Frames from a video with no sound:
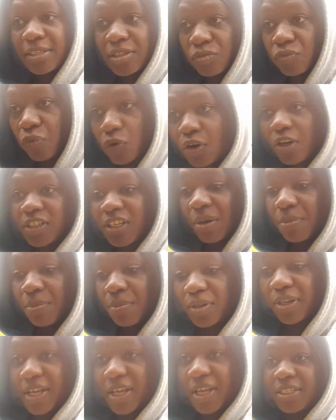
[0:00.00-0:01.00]
for example,
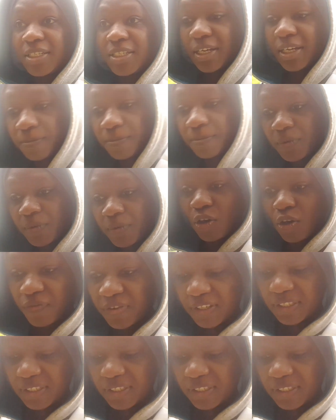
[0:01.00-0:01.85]
that your visa